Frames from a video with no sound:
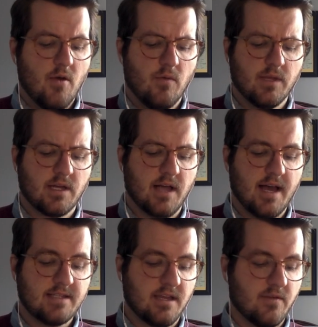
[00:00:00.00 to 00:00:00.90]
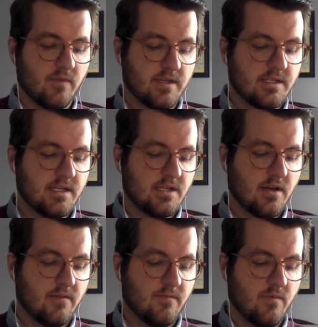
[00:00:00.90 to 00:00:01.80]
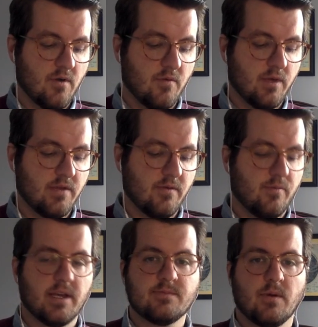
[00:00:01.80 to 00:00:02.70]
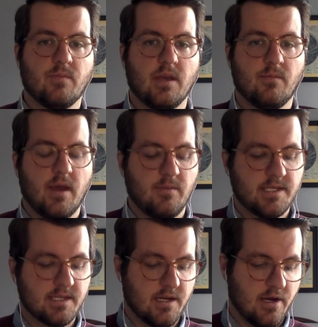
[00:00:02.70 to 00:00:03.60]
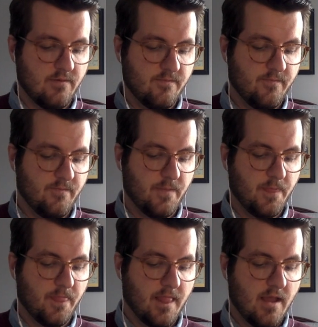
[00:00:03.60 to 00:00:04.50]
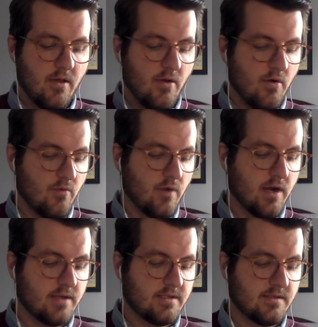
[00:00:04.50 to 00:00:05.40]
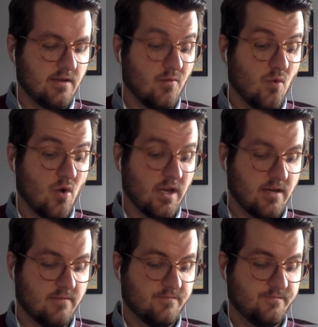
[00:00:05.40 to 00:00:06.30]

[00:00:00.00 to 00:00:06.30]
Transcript: Will the class get a real teacher? Or will the replacement be a babysitter? Or worse, a warden?